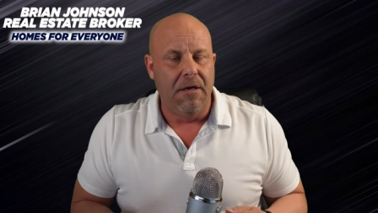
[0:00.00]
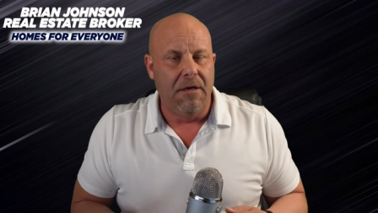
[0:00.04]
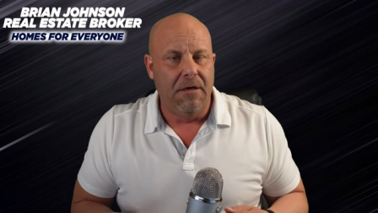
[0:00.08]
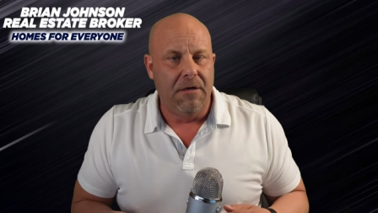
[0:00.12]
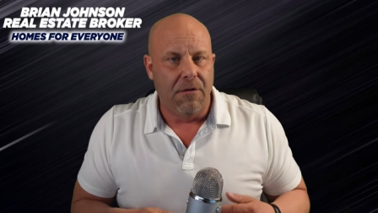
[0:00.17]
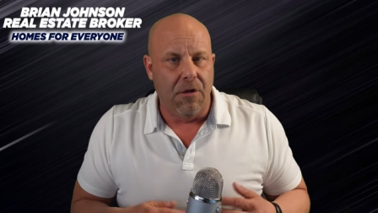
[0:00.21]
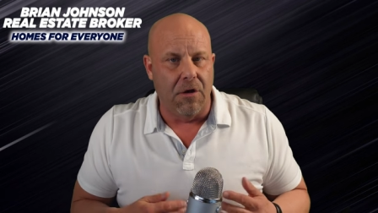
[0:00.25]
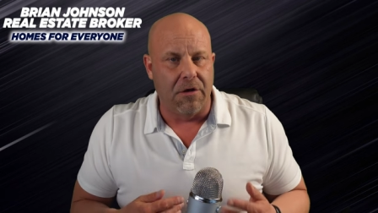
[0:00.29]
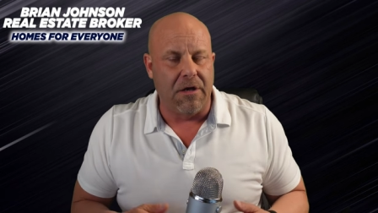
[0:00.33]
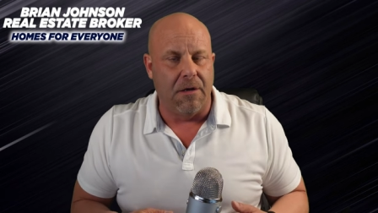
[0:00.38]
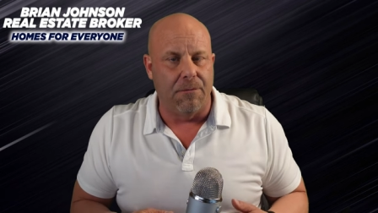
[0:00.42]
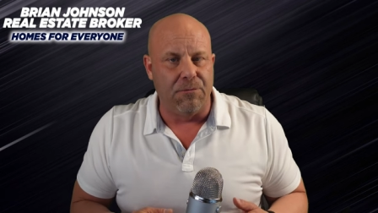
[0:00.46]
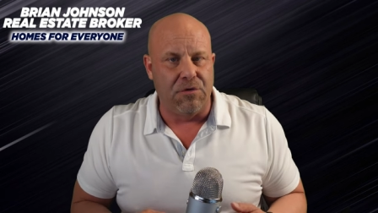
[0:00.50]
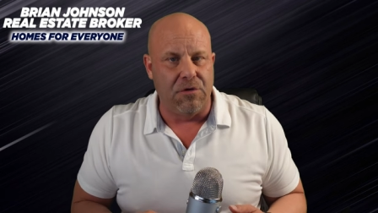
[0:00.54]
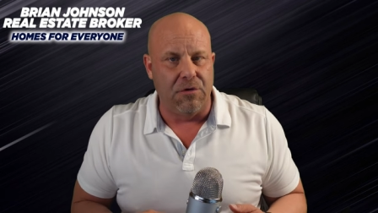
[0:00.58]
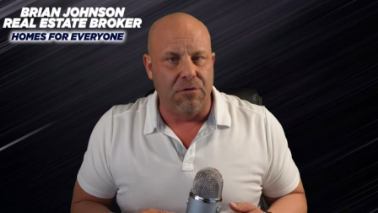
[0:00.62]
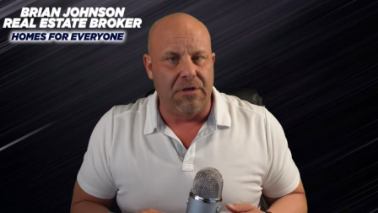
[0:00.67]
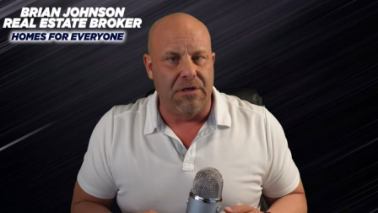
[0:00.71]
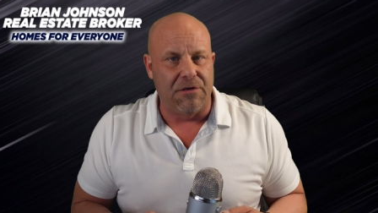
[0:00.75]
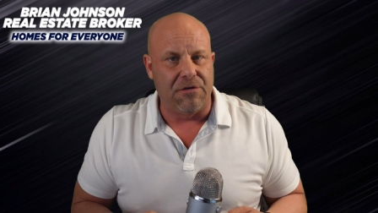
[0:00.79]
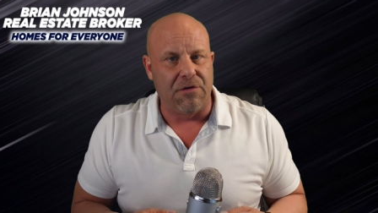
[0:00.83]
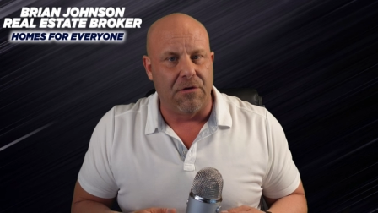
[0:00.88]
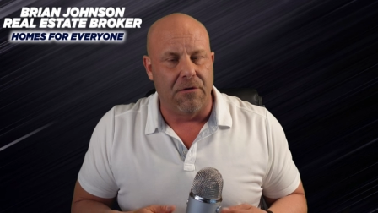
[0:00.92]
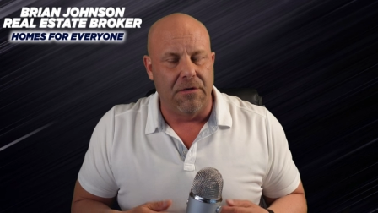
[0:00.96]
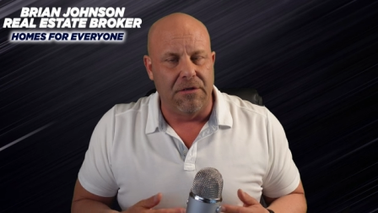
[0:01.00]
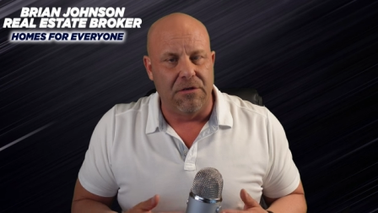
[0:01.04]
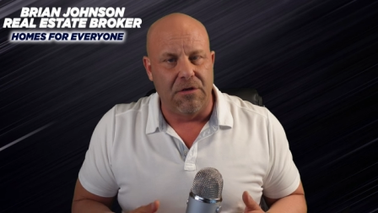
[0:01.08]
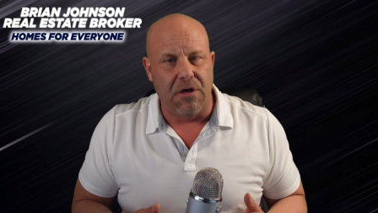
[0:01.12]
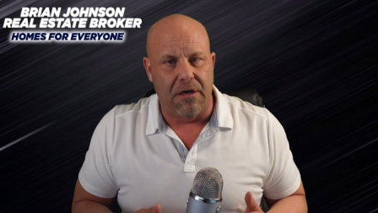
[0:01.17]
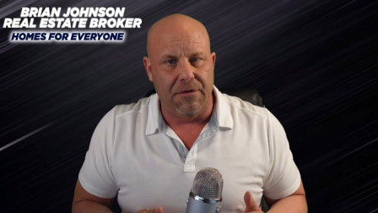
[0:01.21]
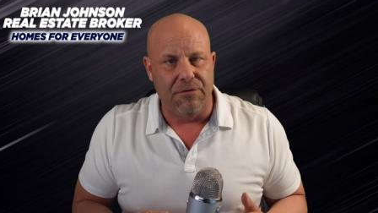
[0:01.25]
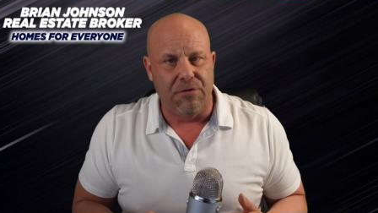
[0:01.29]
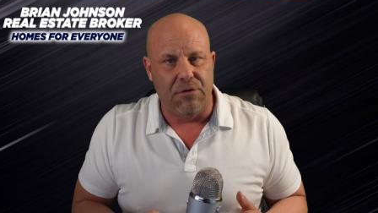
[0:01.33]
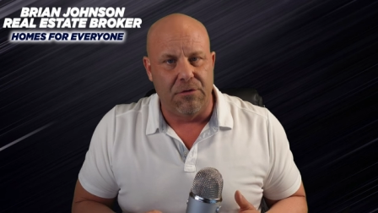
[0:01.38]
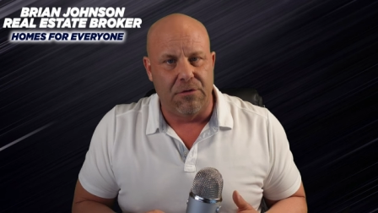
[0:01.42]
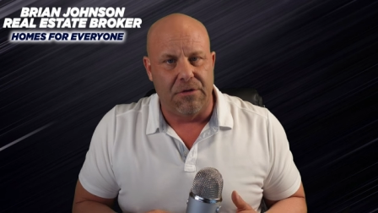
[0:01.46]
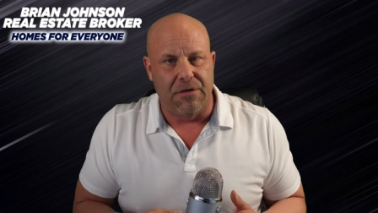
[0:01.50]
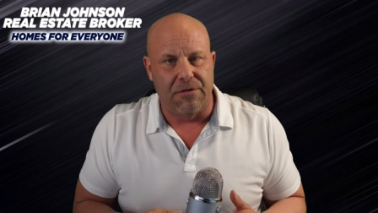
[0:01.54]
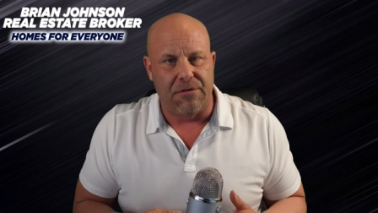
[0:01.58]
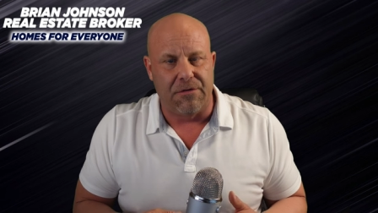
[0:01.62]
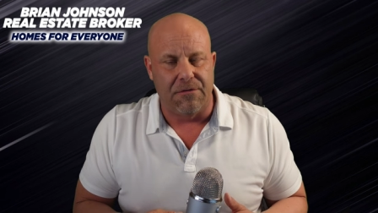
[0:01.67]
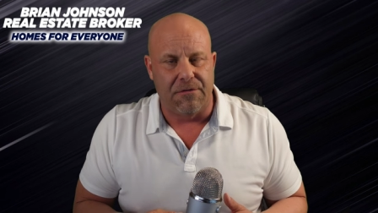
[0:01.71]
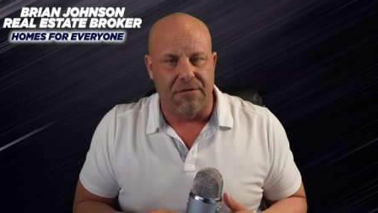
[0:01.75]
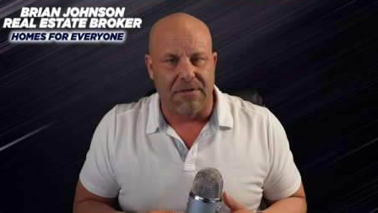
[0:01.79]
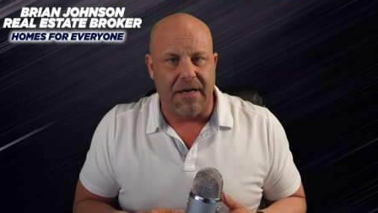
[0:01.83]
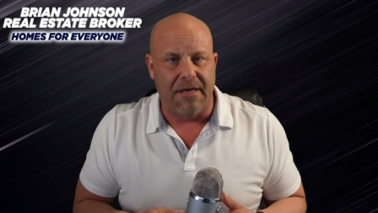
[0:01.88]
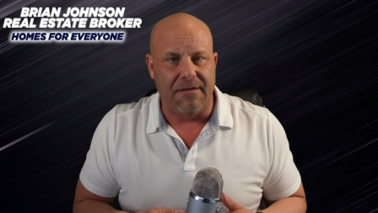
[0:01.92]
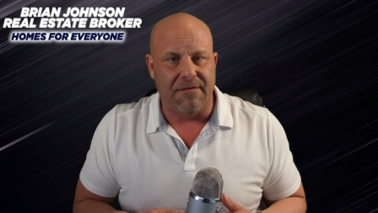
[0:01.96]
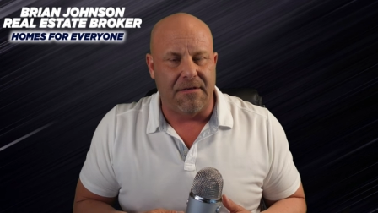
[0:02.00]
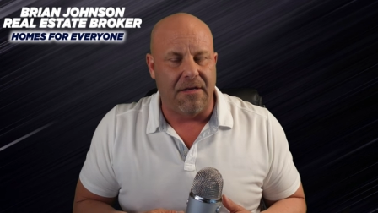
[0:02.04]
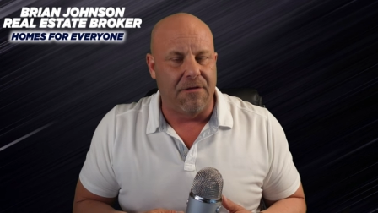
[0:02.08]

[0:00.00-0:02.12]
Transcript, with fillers: Look up judicial and non-judicial states,